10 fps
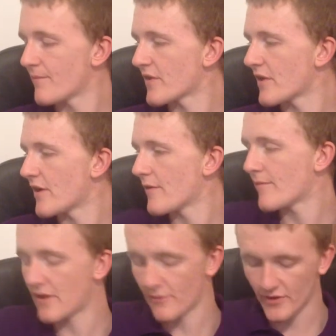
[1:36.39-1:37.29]

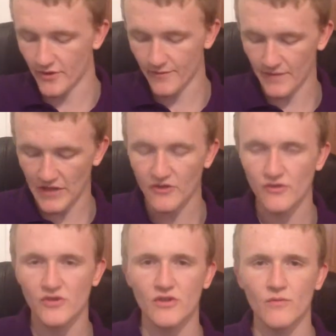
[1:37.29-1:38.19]
There we go. I don't
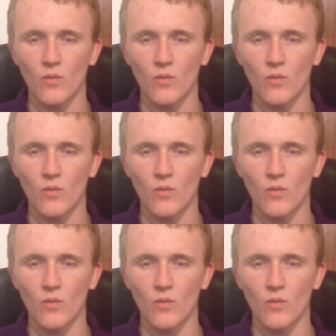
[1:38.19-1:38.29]
usually